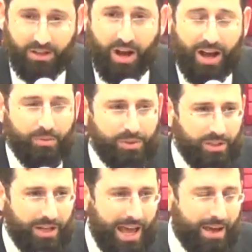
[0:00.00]
God was
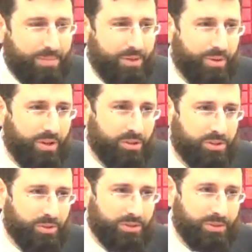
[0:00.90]
unhappy with
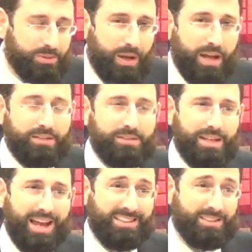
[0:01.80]
Yeshua's response,
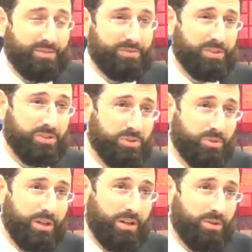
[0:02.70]
as if
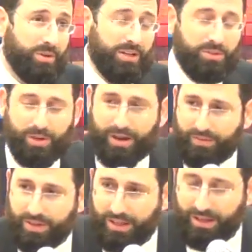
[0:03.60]
Yehoshua already knew
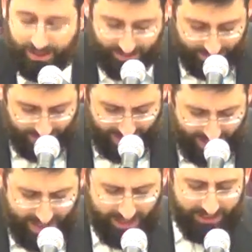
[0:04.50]
everything.
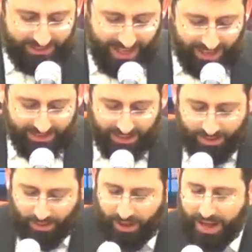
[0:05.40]
Says the
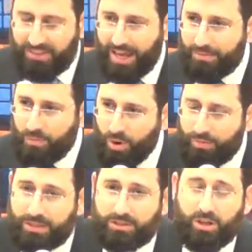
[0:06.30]
Gemara, at that
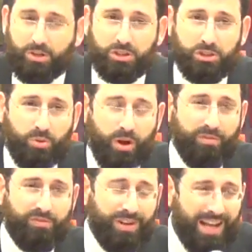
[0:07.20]
moment,
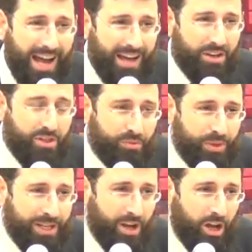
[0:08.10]
Yehoshua forgot
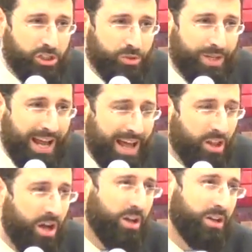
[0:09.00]
three hundred
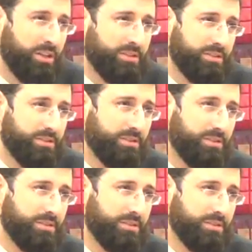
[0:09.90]
halachos.